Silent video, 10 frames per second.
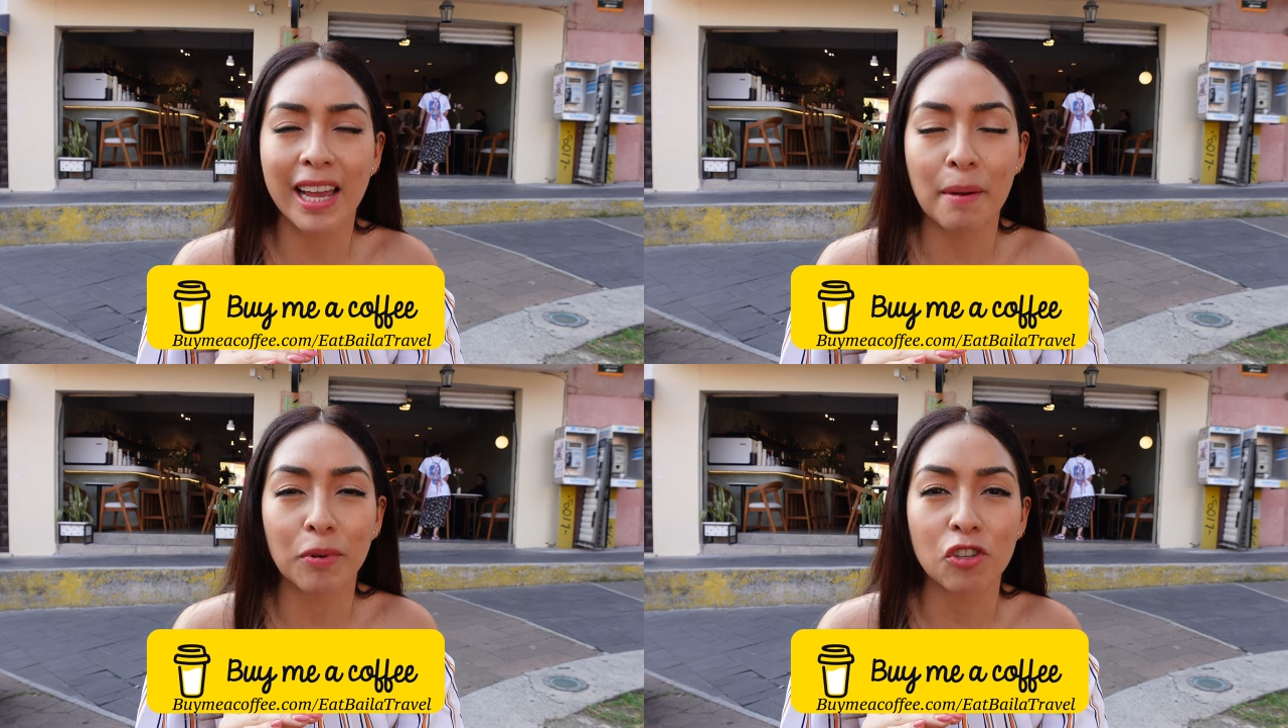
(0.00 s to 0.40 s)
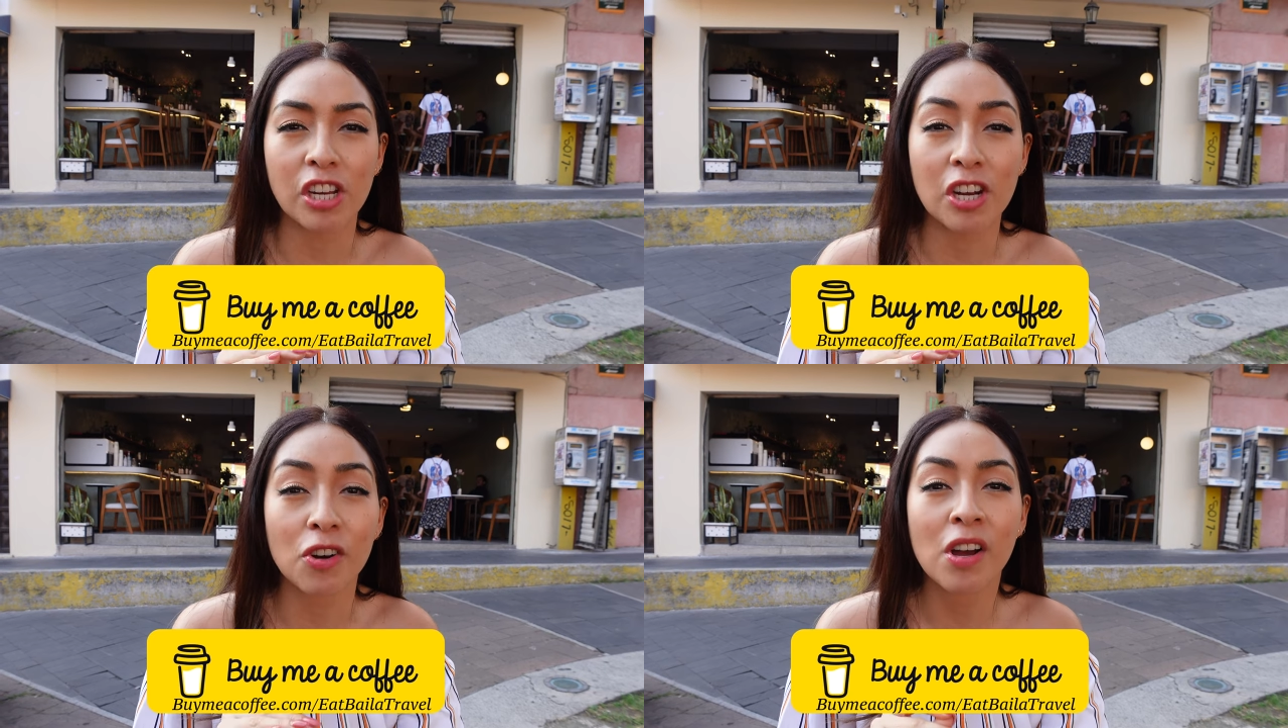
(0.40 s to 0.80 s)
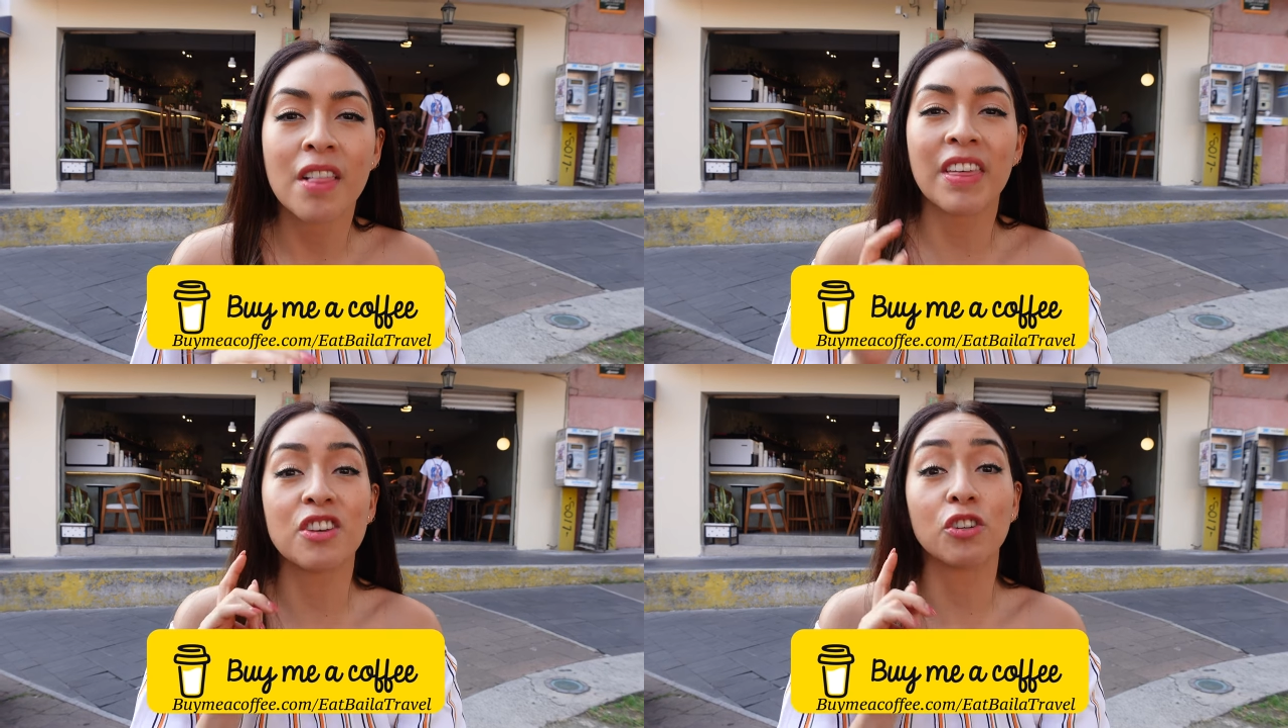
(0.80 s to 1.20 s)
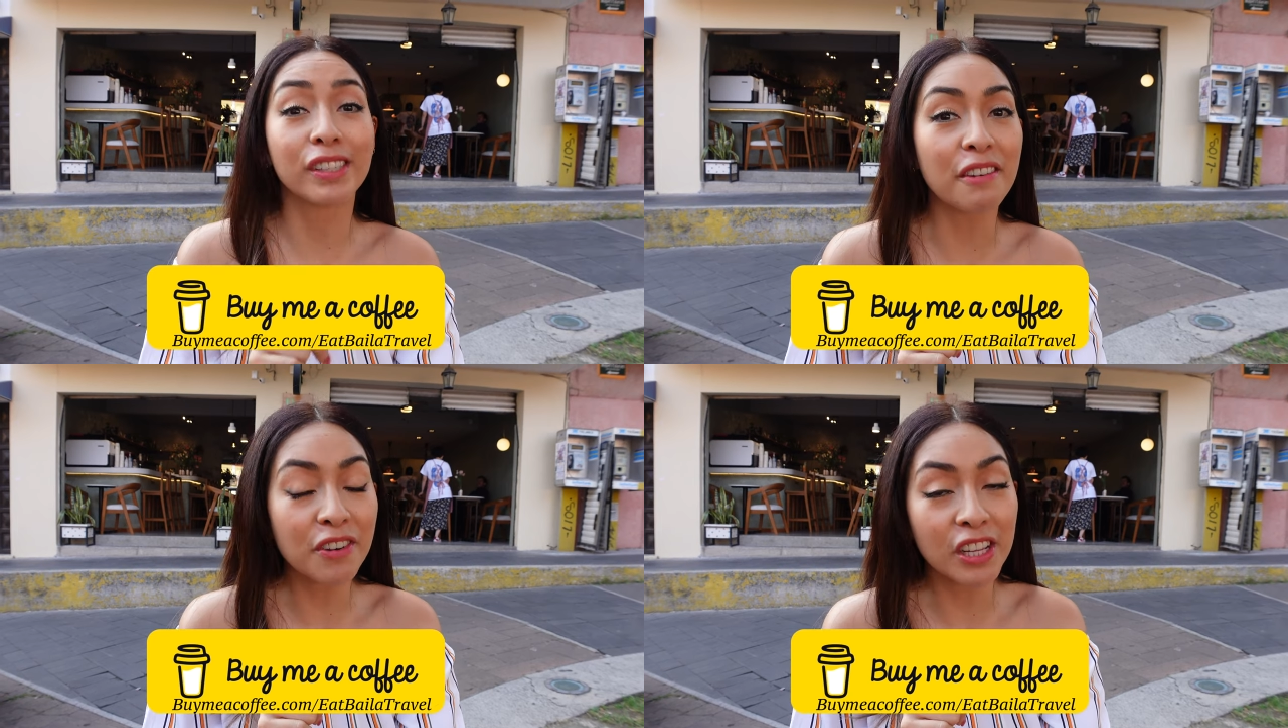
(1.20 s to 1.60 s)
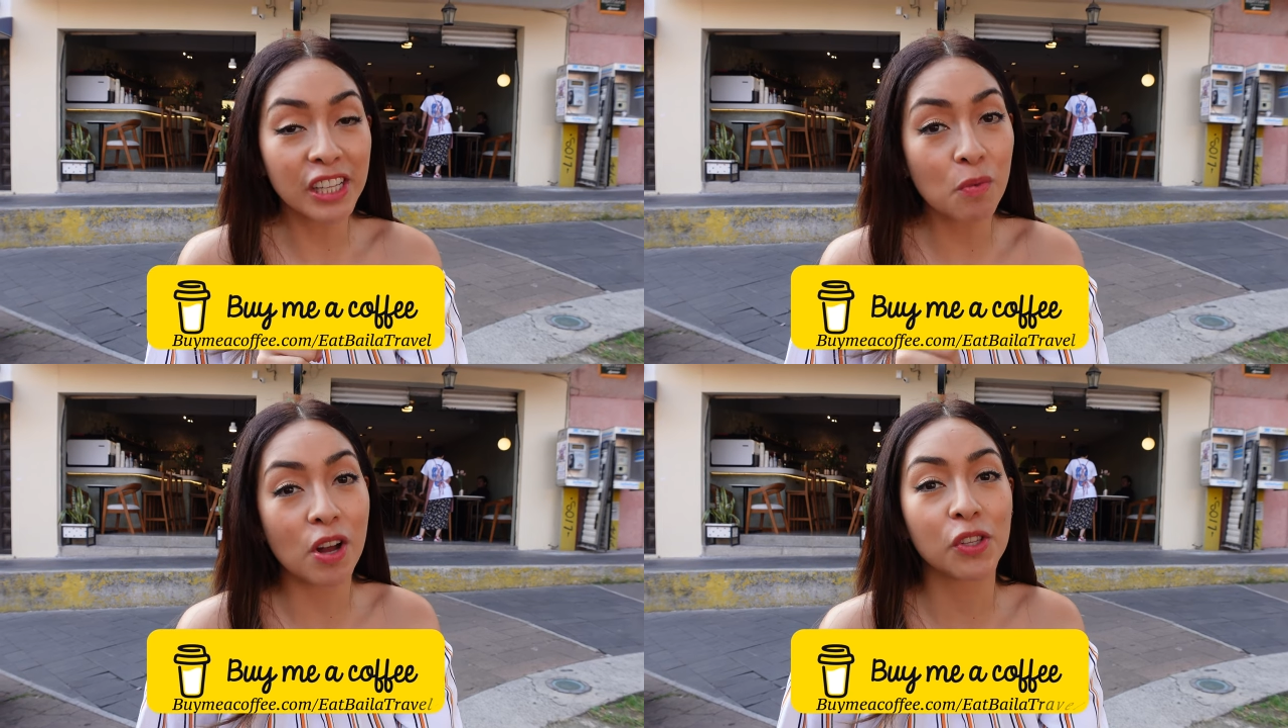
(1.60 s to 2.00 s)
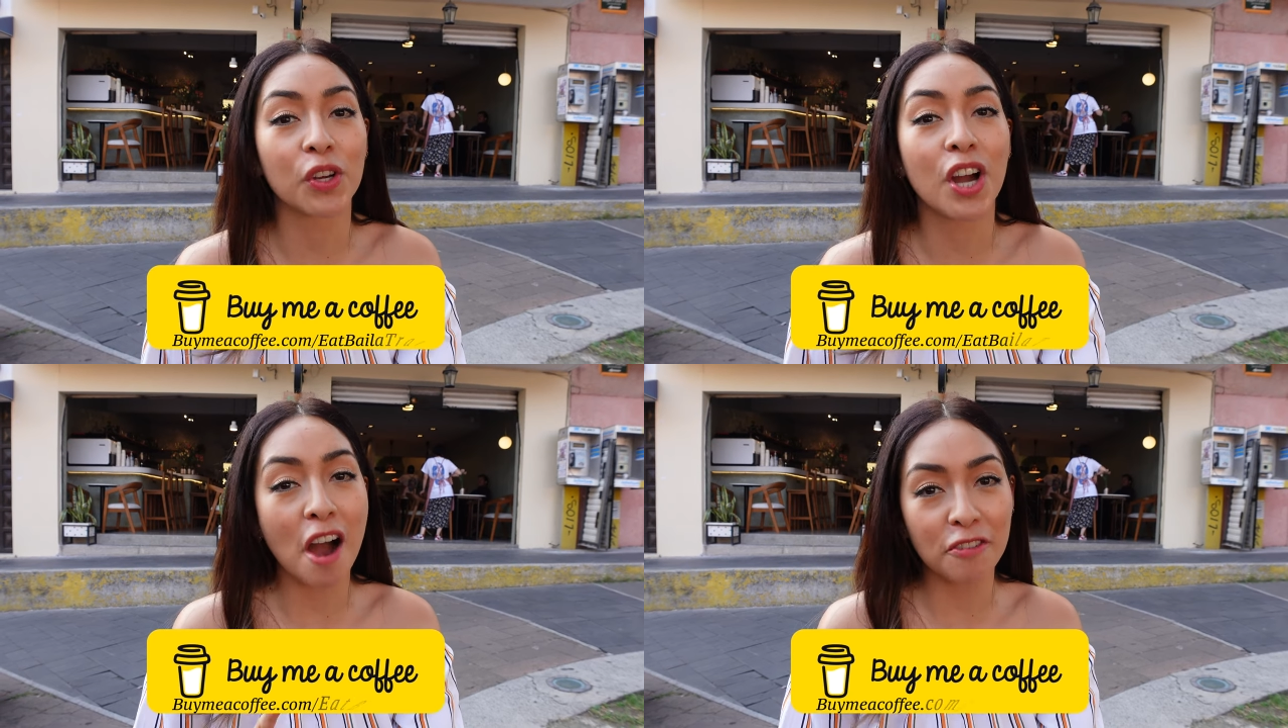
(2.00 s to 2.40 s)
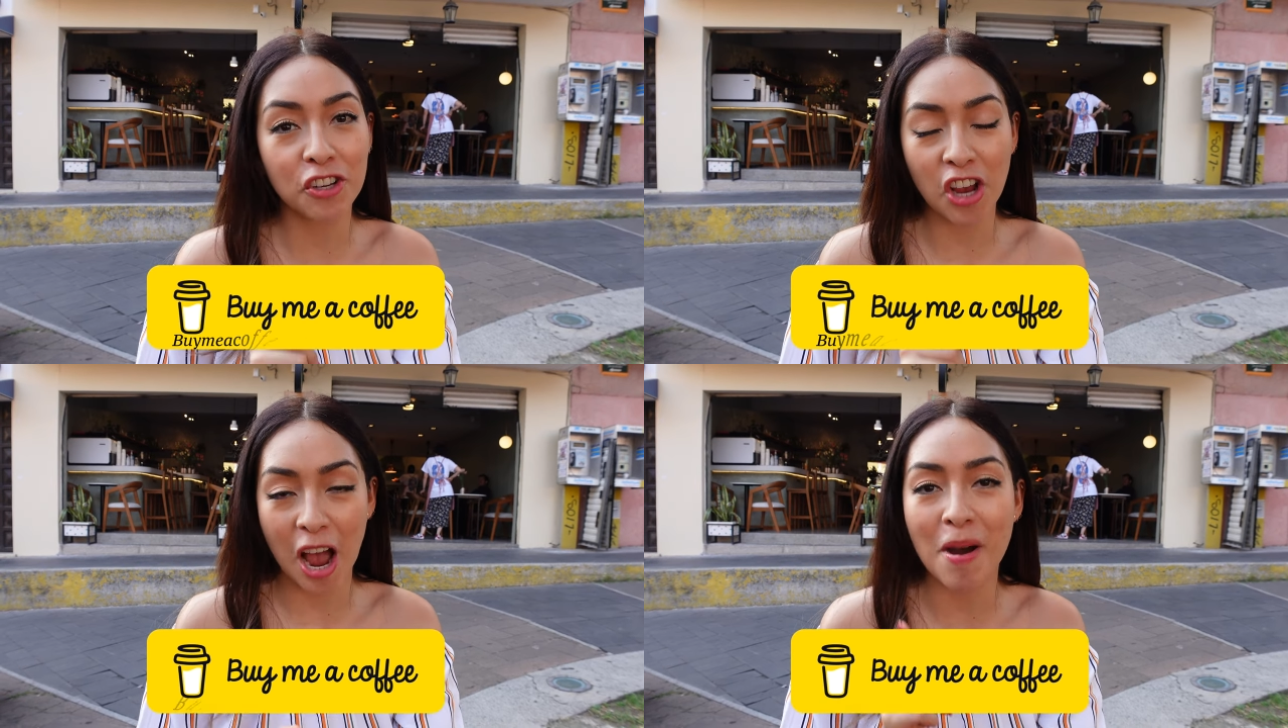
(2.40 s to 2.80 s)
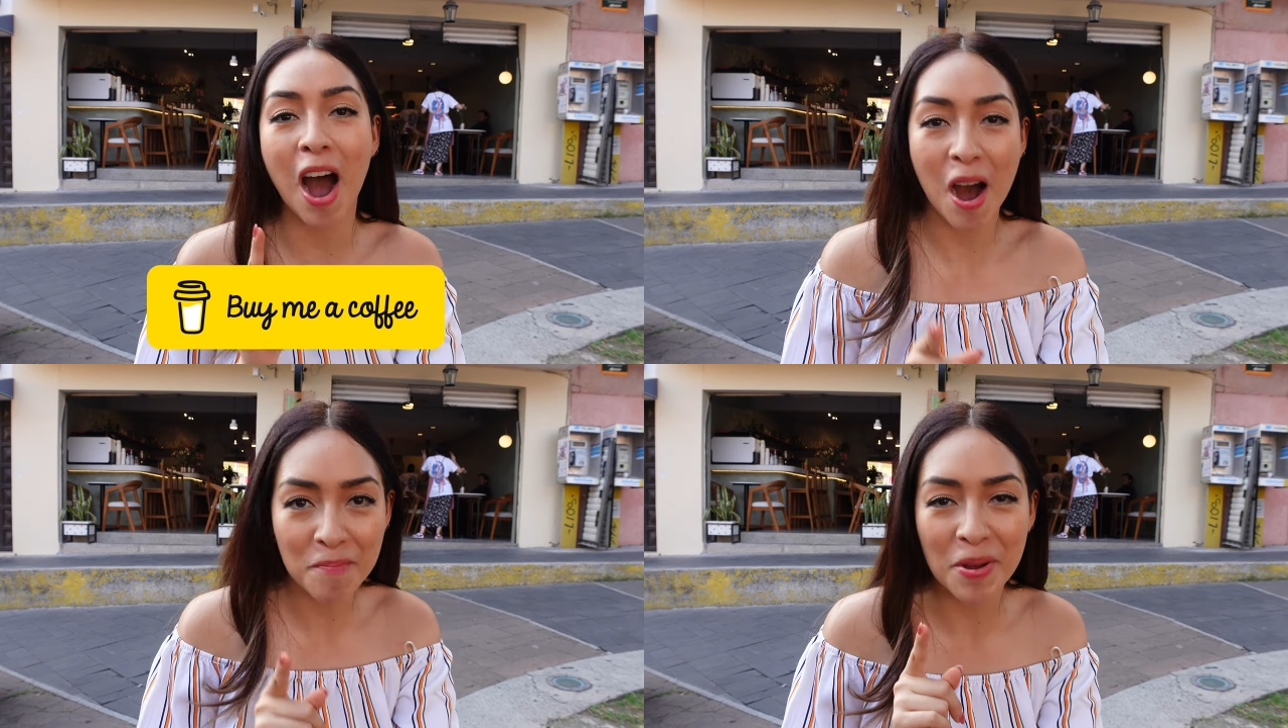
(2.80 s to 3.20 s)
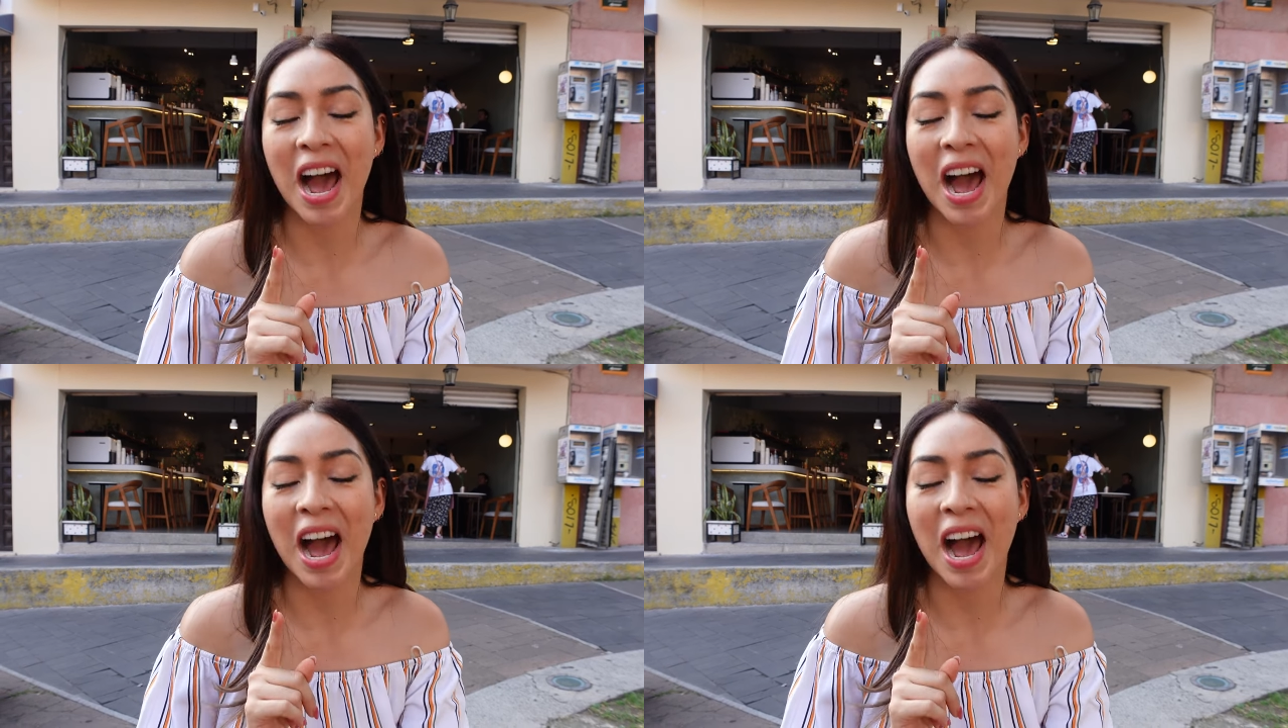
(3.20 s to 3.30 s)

cappuccino, then you'll definitely want to coffee shop hop in